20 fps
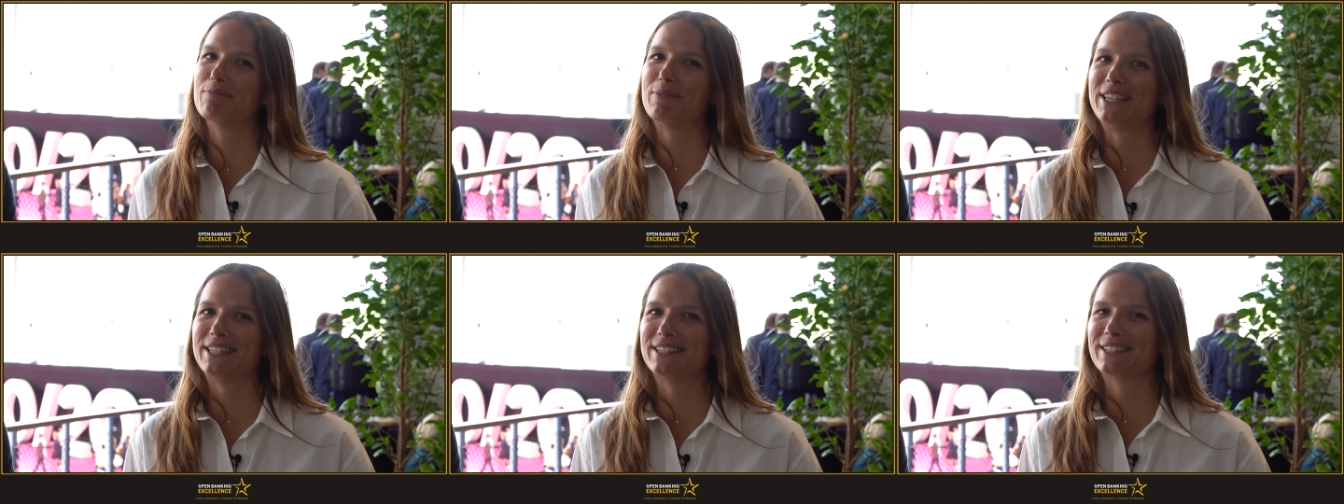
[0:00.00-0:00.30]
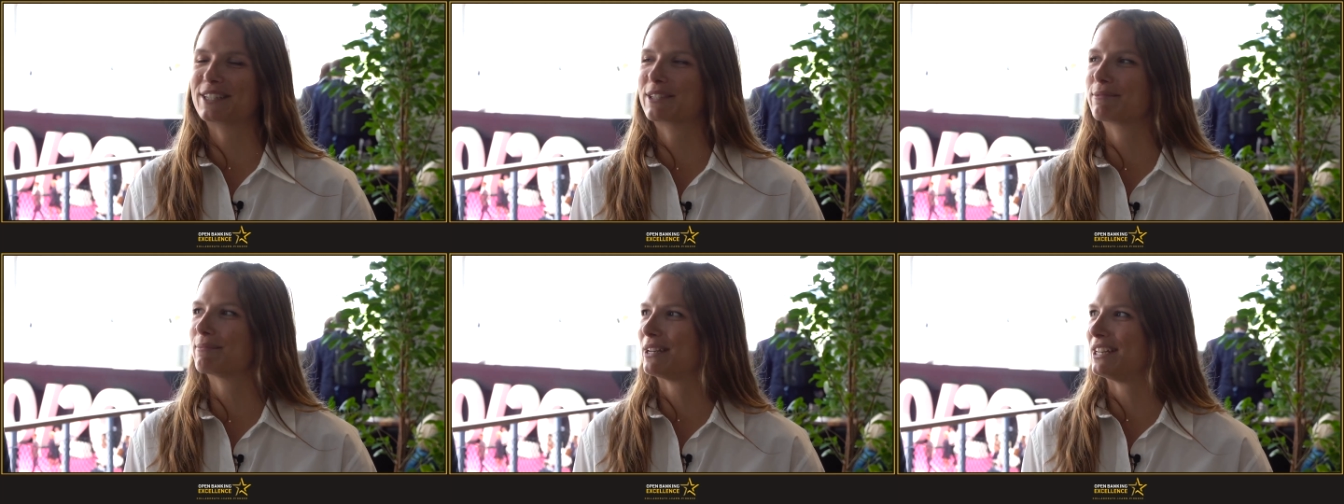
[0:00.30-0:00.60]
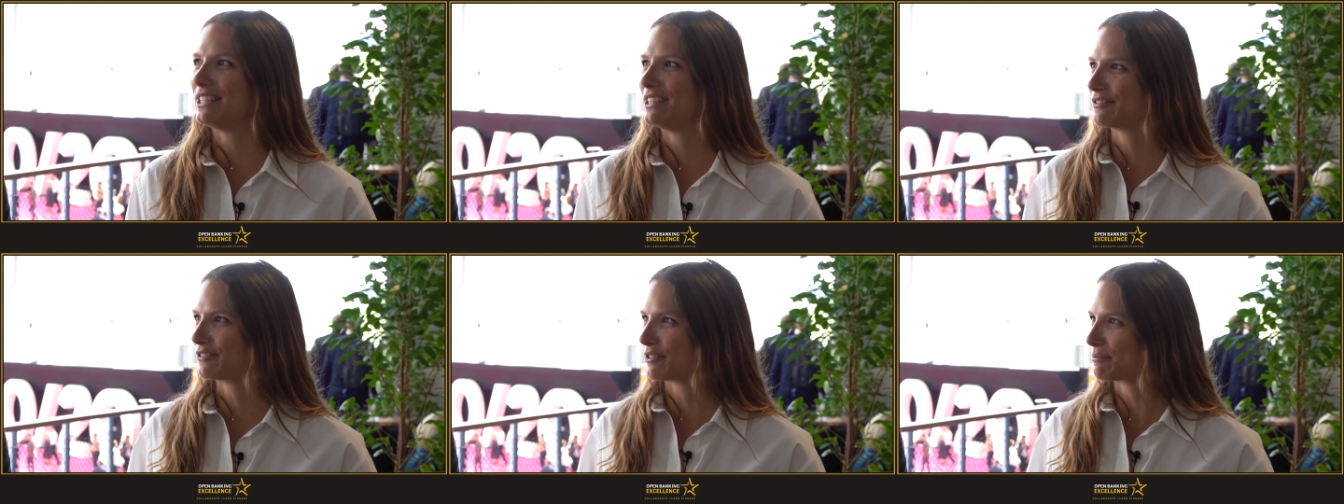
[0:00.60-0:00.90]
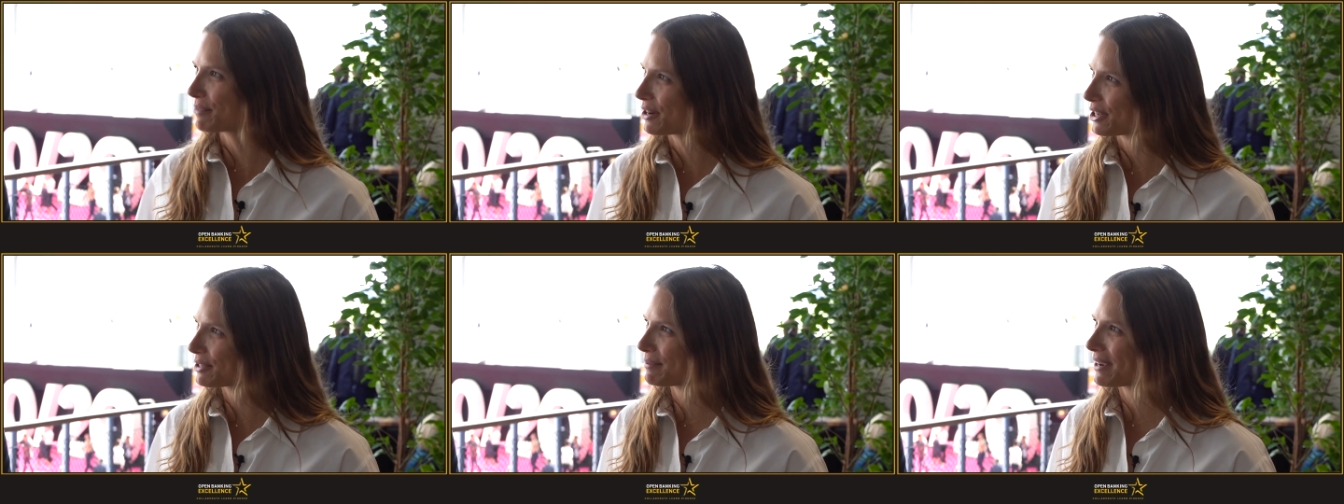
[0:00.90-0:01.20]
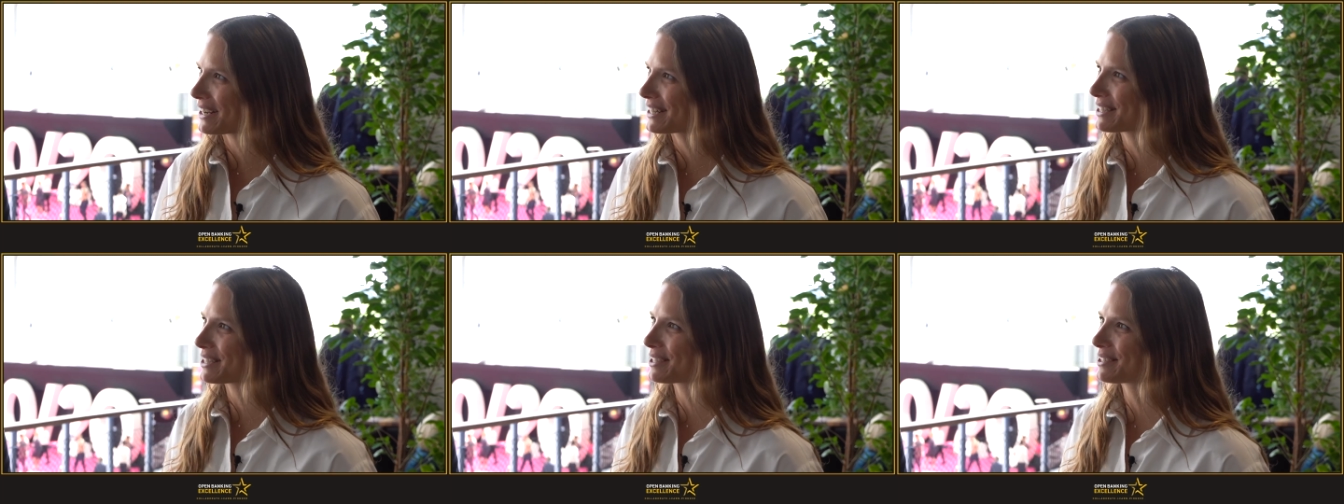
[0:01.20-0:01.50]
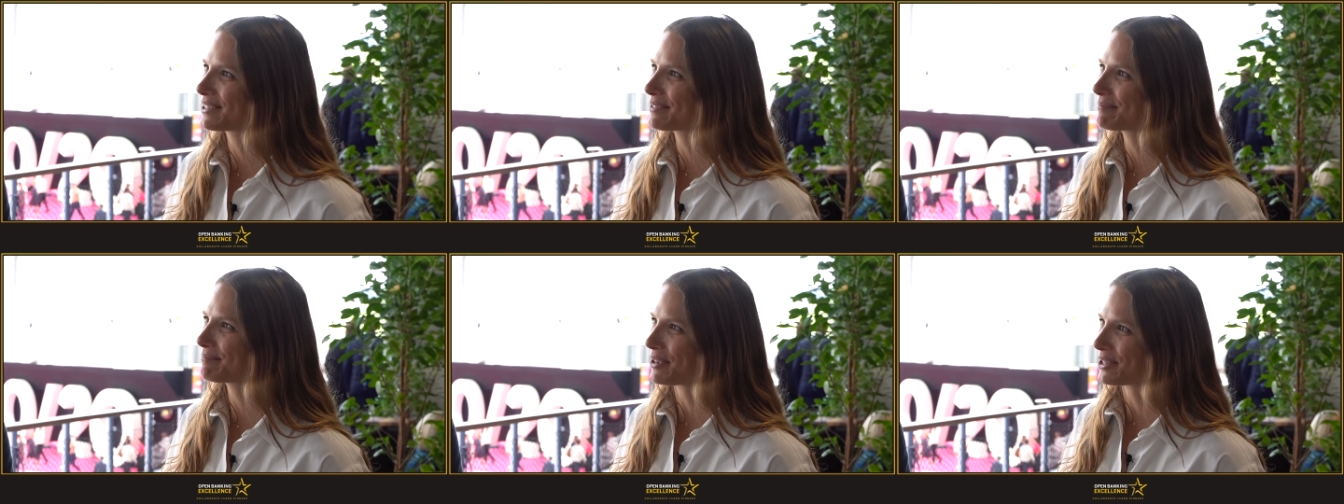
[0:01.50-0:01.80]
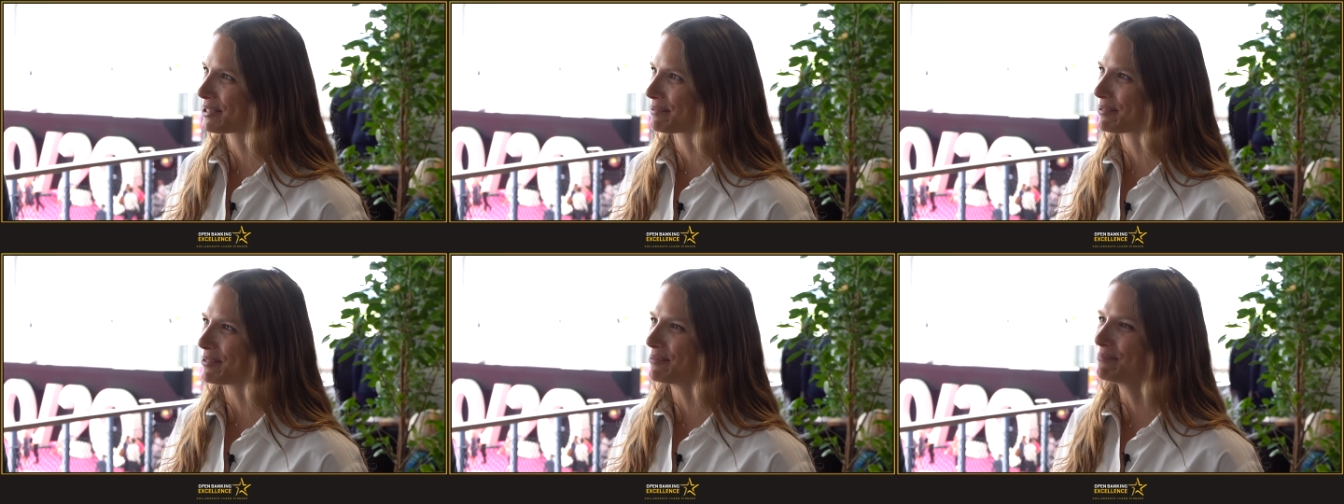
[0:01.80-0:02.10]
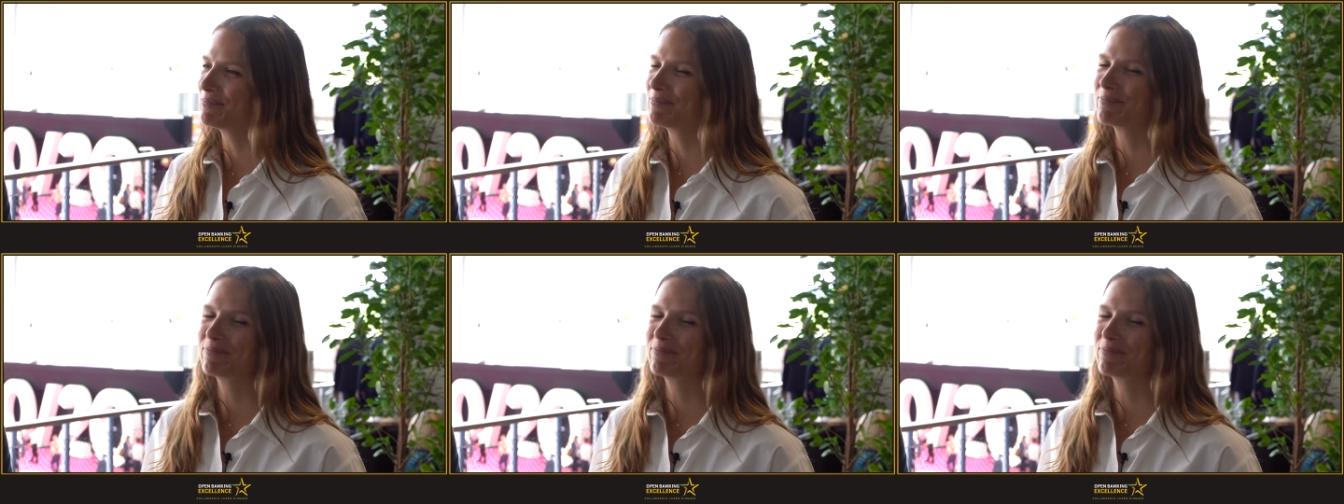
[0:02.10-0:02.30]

meet as many different prospects as possible.